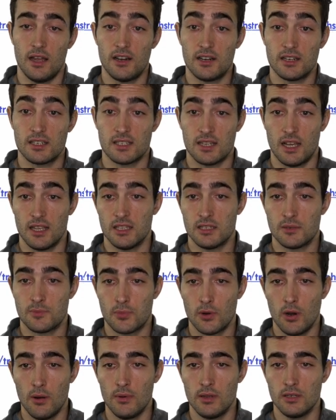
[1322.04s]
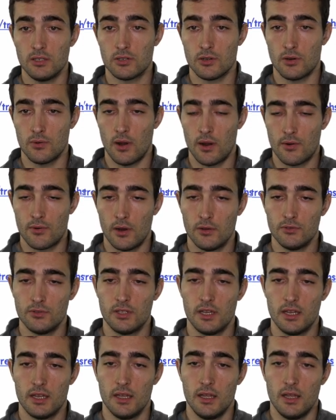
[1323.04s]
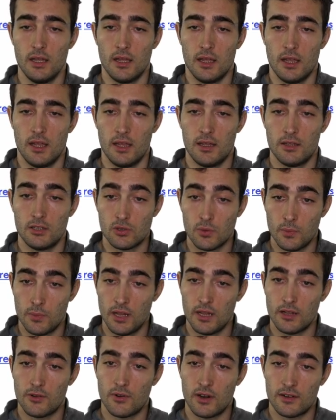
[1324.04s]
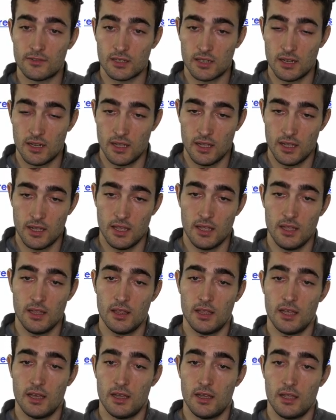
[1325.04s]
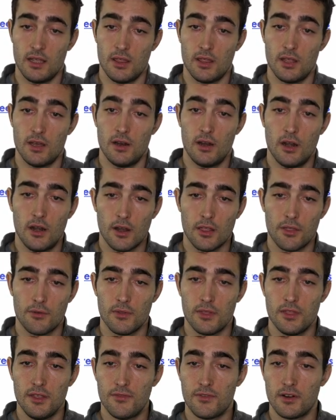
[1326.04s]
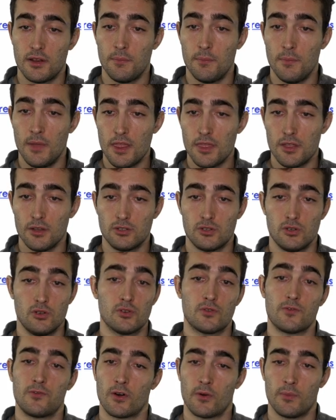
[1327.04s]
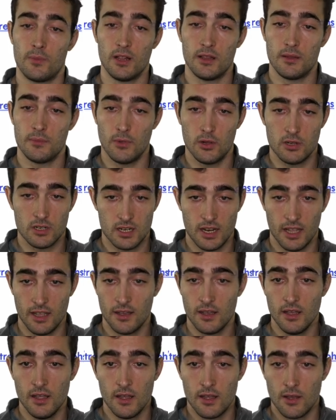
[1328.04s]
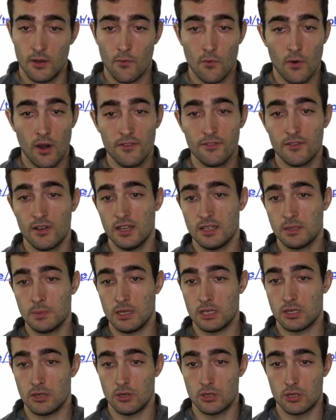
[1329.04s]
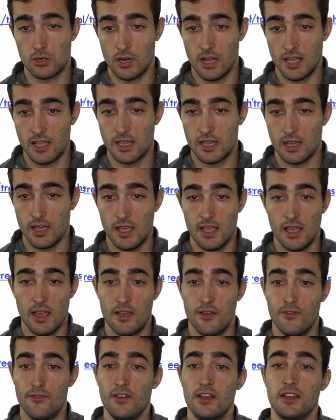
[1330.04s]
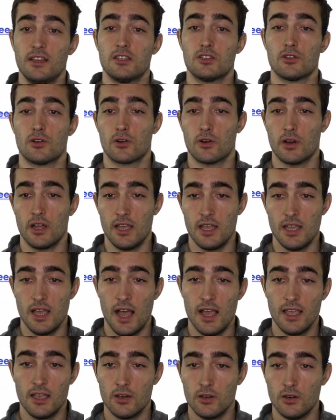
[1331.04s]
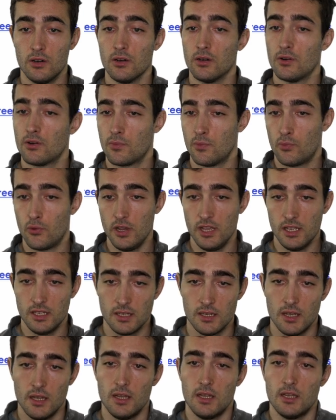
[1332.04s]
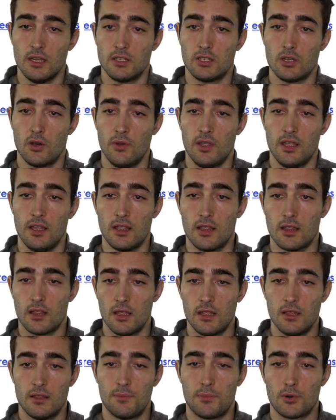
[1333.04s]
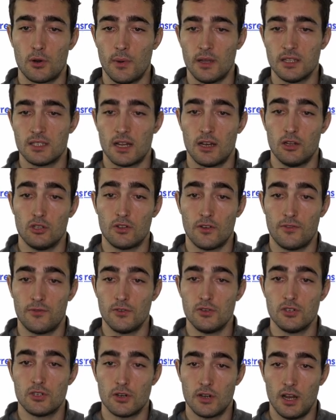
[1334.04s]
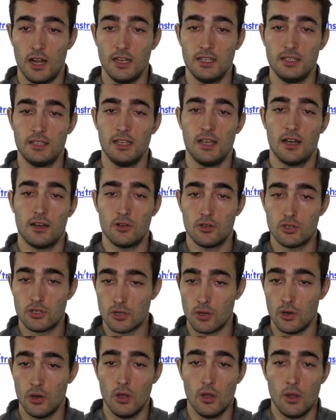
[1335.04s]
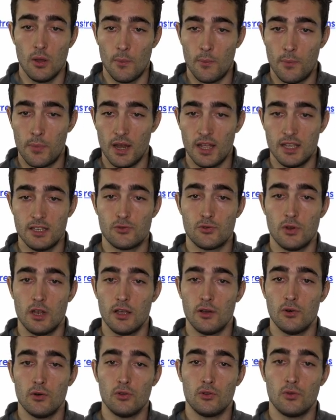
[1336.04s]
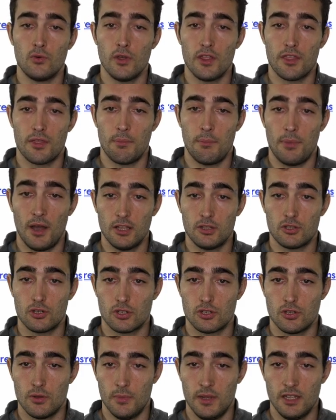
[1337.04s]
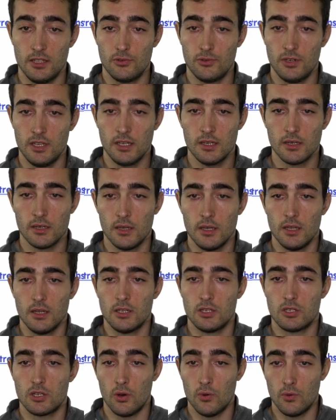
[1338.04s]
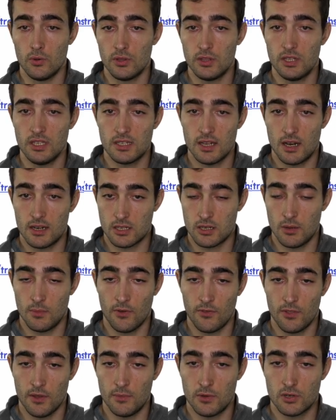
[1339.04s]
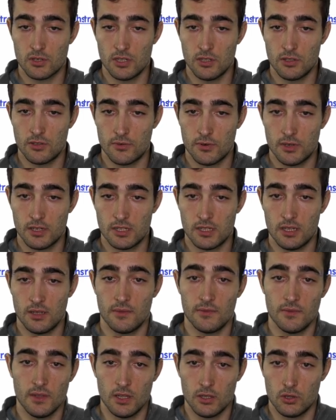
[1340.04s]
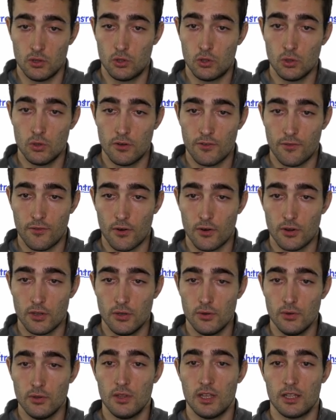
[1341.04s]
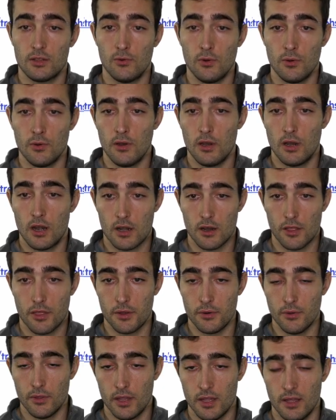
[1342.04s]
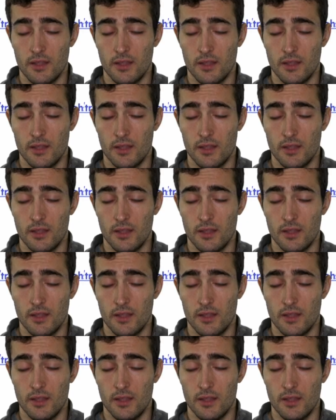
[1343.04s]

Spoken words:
earth science problems. So around the to build graphs in the earth with different methods used for building models like GraphCast, but also like AIFS or AICON or Breeze. So it provides a lot of functionality and also plays really good with PyTorch Geometric. So these are some of the most interesting tools for you that we will learn through